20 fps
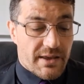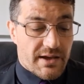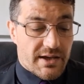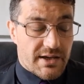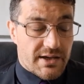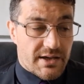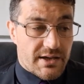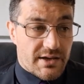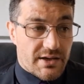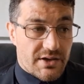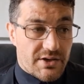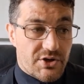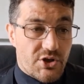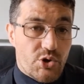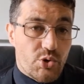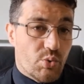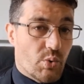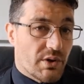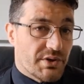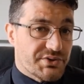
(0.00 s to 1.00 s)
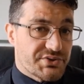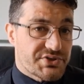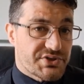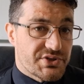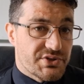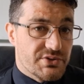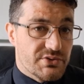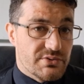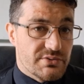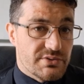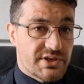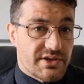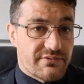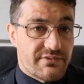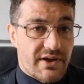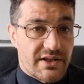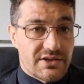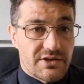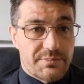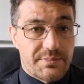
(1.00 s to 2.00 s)
and who want to
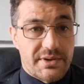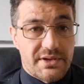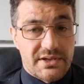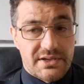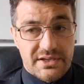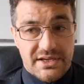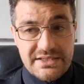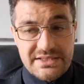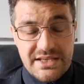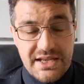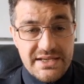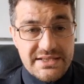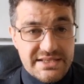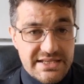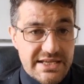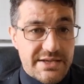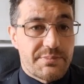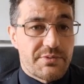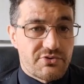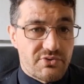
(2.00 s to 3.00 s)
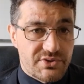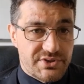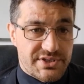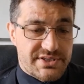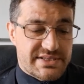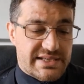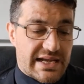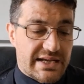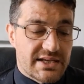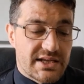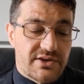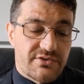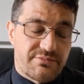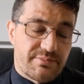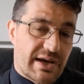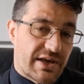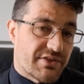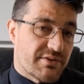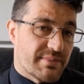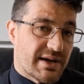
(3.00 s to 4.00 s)
develop a deeper understanding of
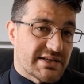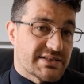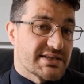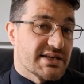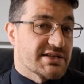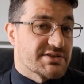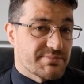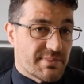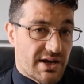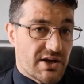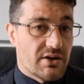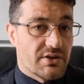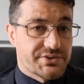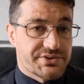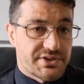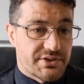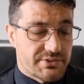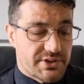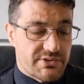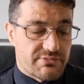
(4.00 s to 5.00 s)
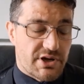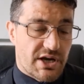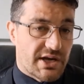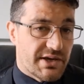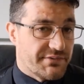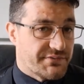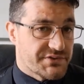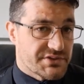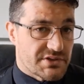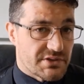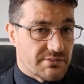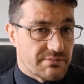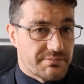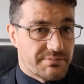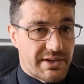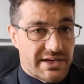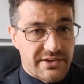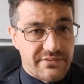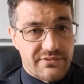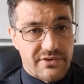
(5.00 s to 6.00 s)
mathematics may also derive some
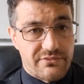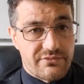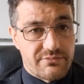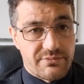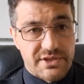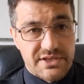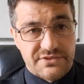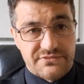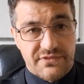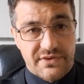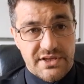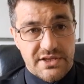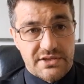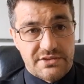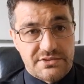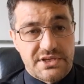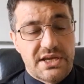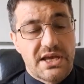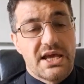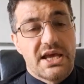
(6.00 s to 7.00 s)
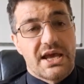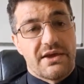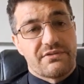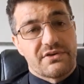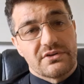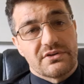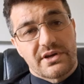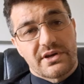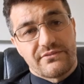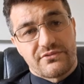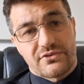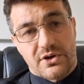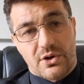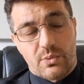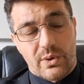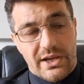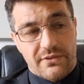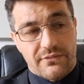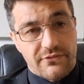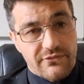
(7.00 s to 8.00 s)
benefit from these videos. If you're looking for a
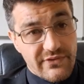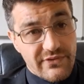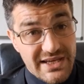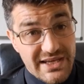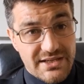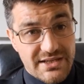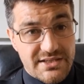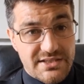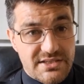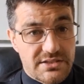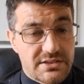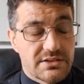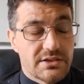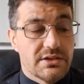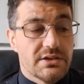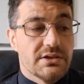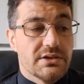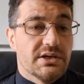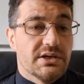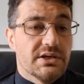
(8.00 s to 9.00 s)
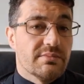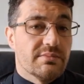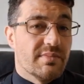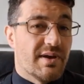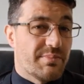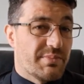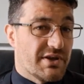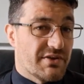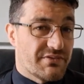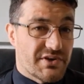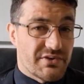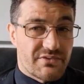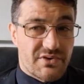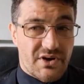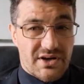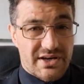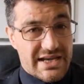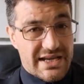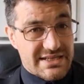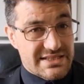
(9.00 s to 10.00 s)
quick fix, maybe if you've
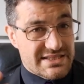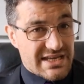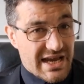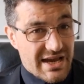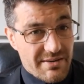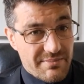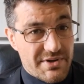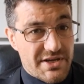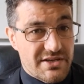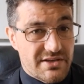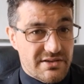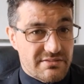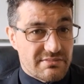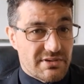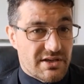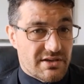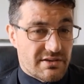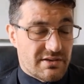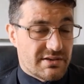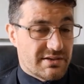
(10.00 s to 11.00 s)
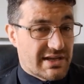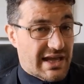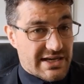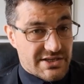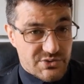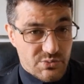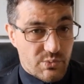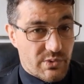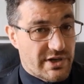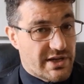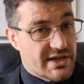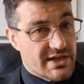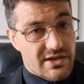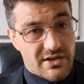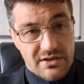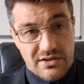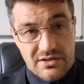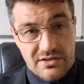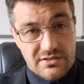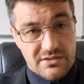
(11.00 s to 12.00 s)
got an exam next week
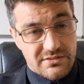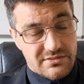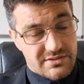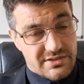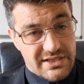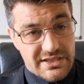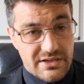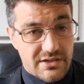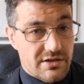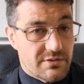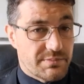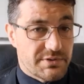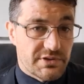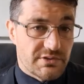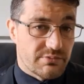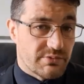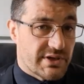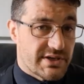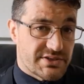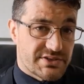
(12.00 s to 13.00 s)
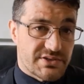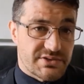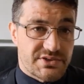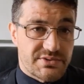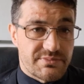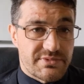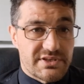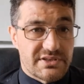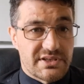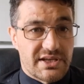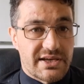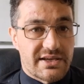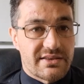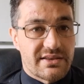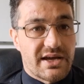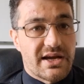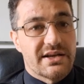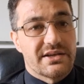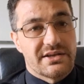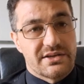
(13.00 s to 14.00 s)
or in a couple of weeks or something like
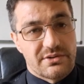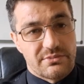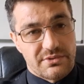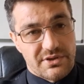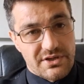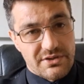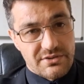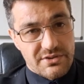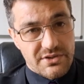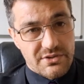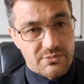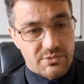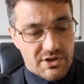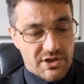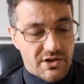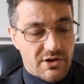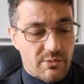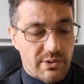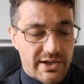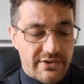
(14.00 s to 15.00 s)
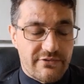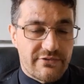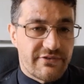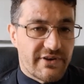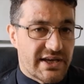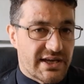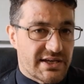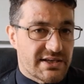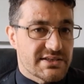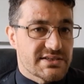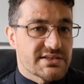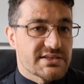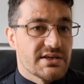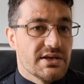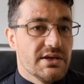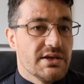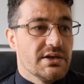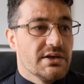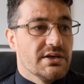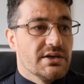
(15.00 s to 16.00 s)
that, and you want a quick fix
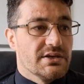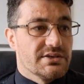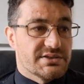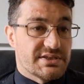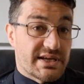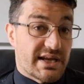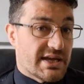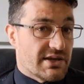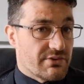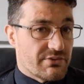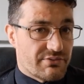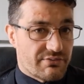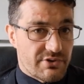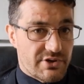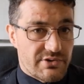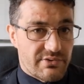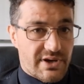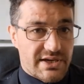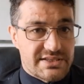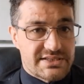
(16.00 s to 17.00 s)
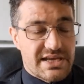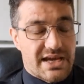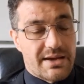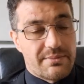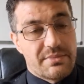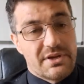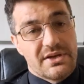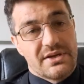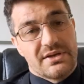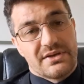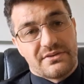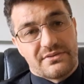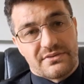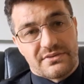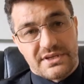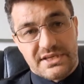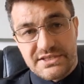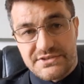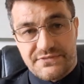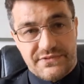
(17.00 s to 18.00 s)
to get you through your exam,
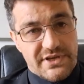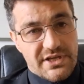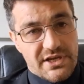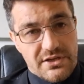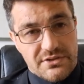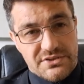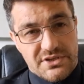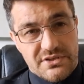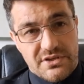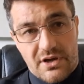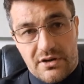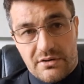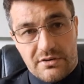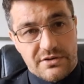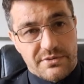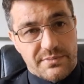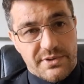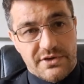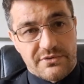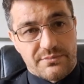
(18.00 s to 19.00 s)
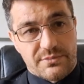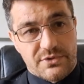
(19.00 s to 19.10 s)
these videos are not going to be of